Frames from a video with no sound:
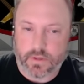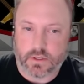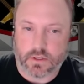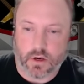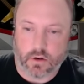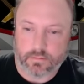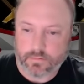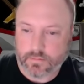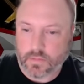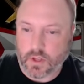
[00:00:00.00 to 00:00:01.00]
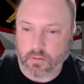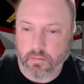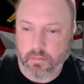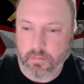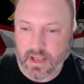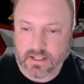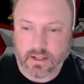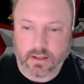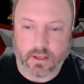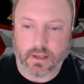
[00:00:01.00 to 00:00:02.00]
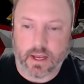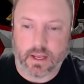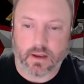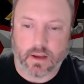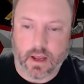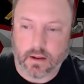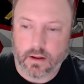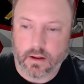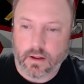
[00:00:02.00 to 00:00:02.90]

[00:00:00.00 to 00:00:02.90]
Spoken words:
So they're basically neck and neck.